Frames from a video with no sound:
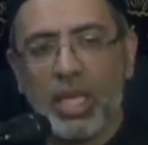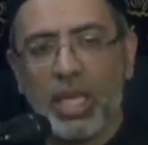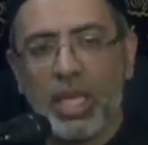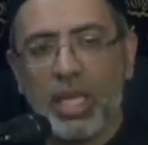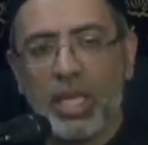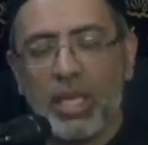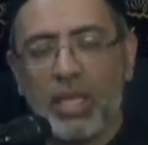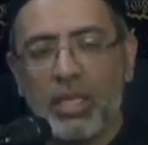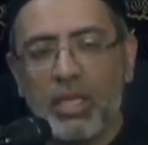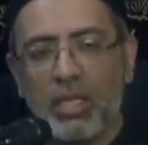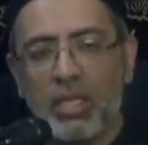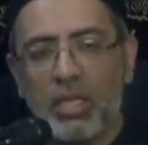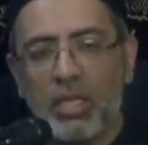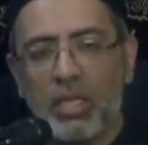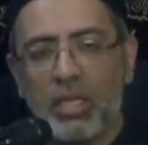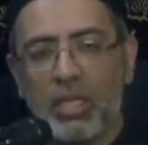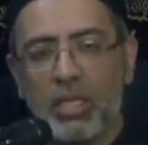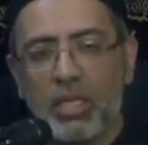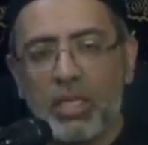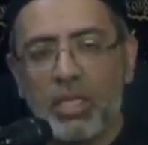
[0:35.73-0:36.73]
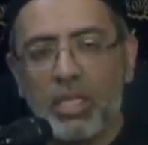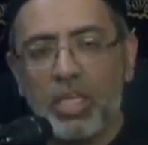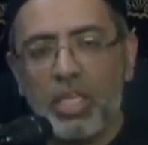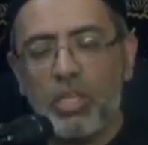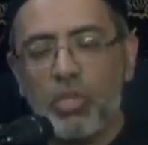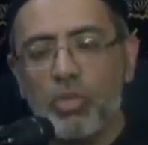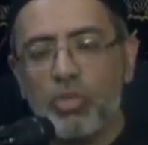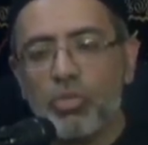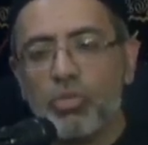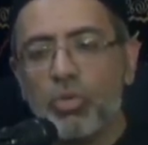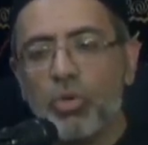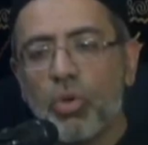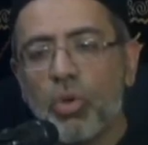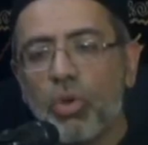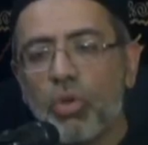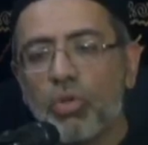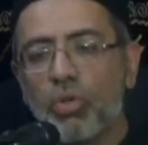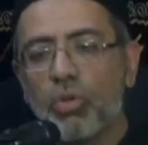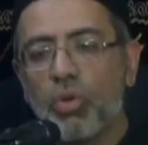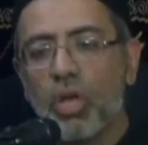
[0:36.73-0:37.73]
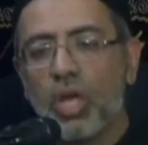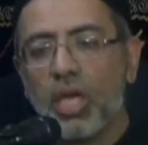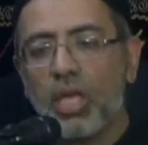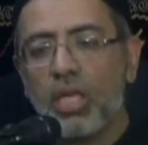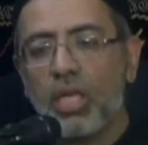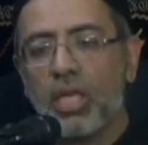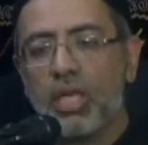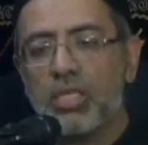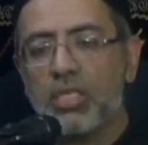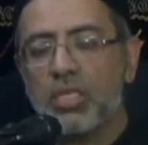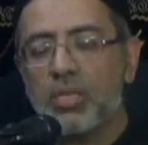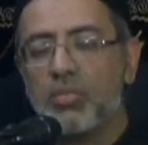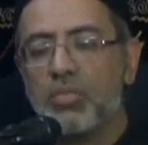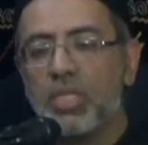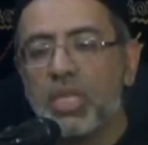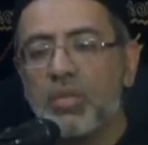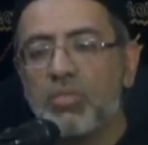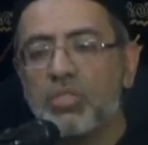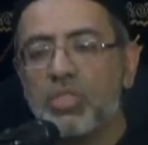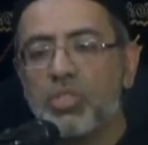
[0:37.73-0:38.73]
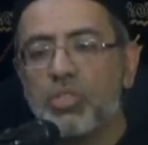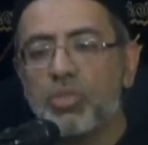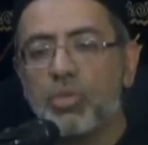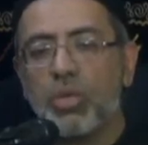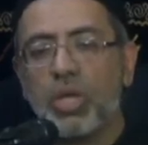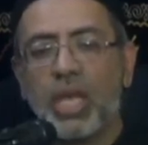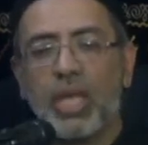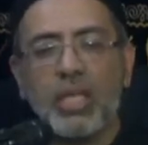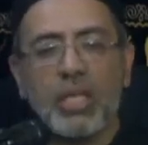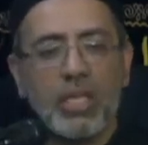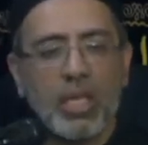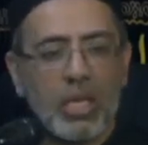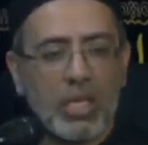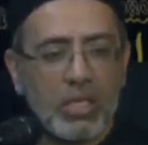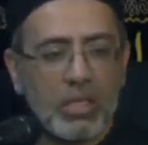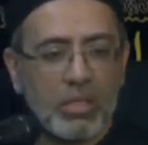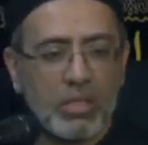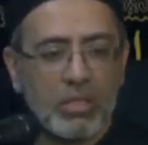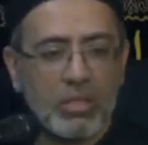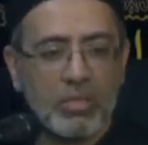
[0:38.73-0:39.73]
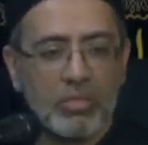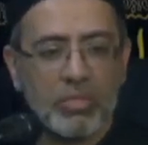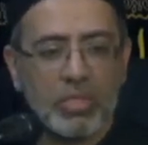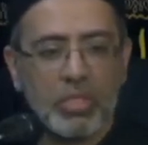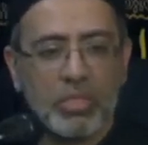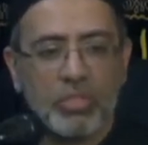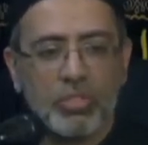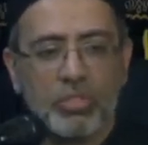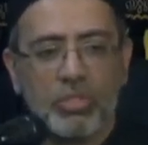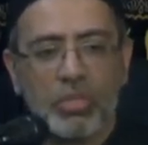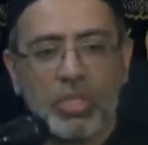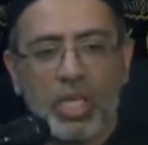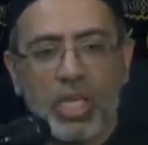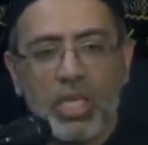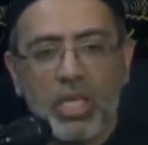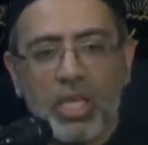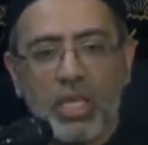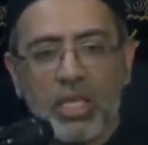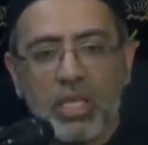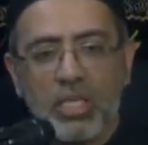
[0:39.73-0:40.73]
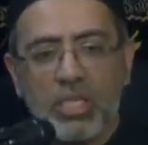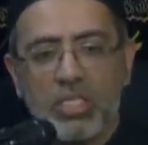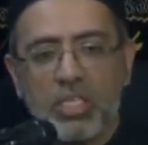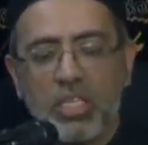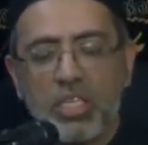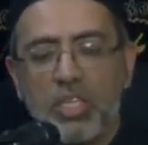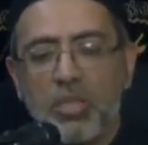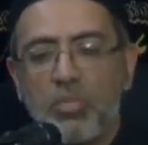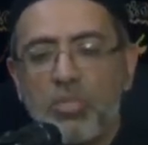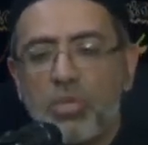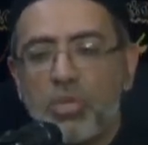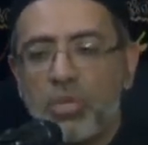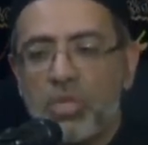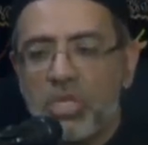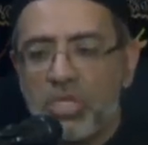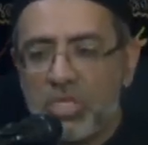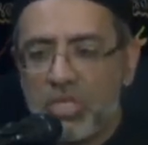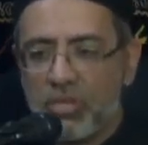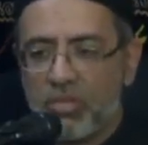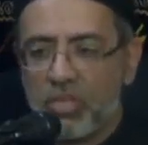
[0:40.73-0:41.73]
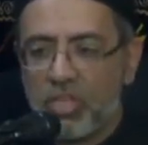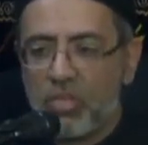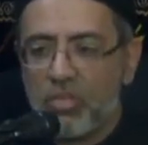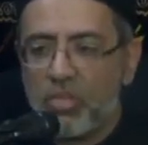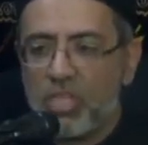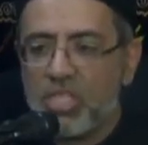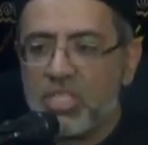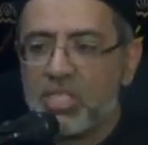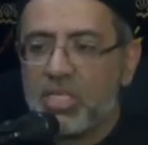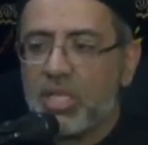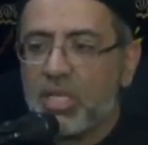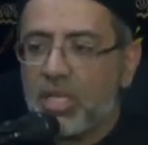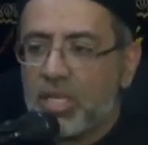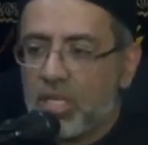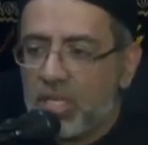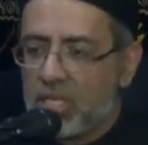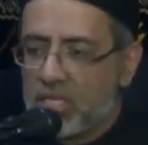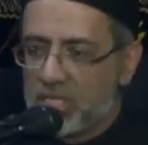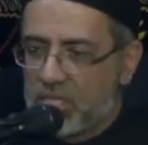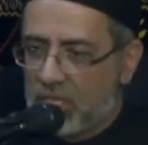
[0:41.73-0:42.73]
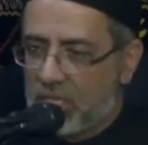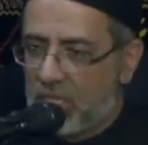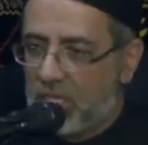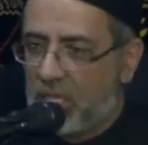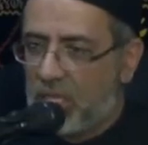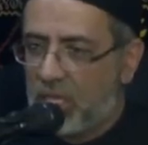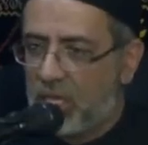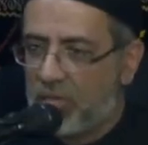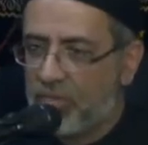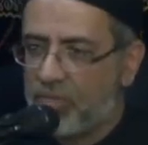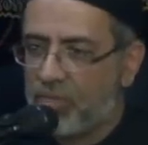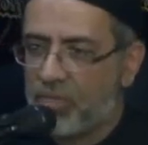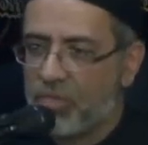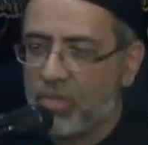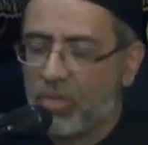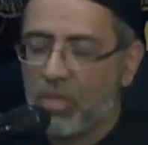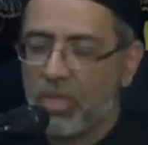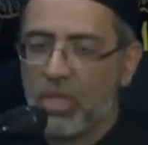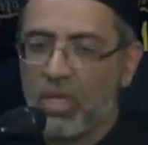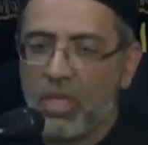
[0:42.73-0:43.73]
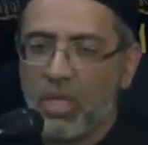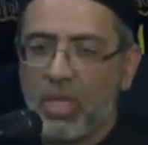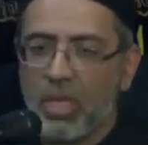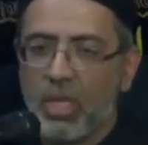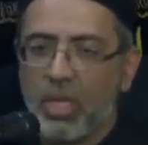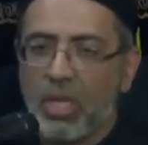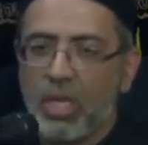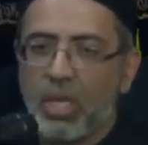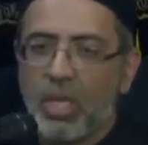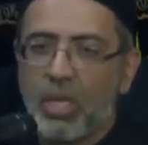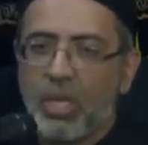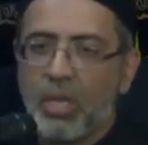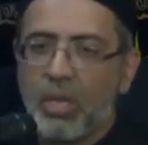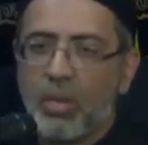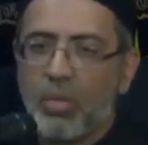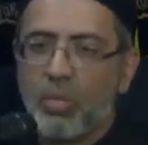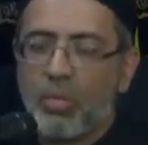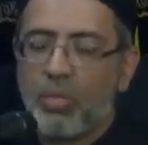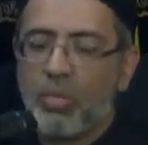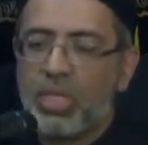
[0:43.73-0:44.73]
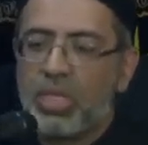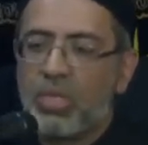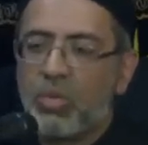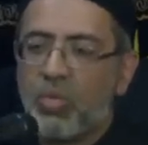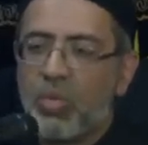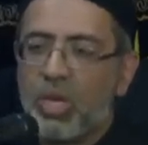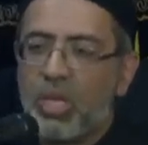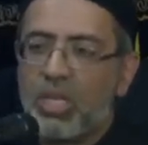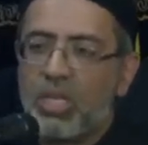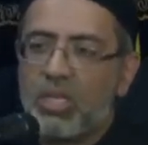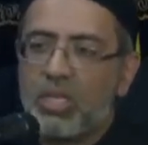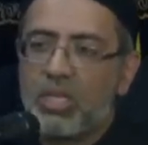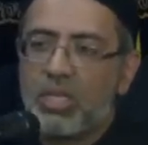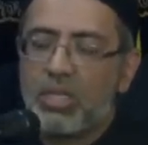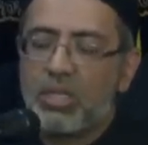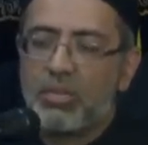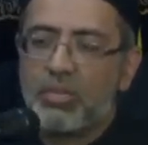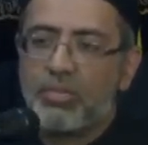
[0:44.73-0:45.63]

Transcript: And he used to call Ruqayya sometimes Sukaina, because Sukaina is a diminutive. It means the little Sakina. But the word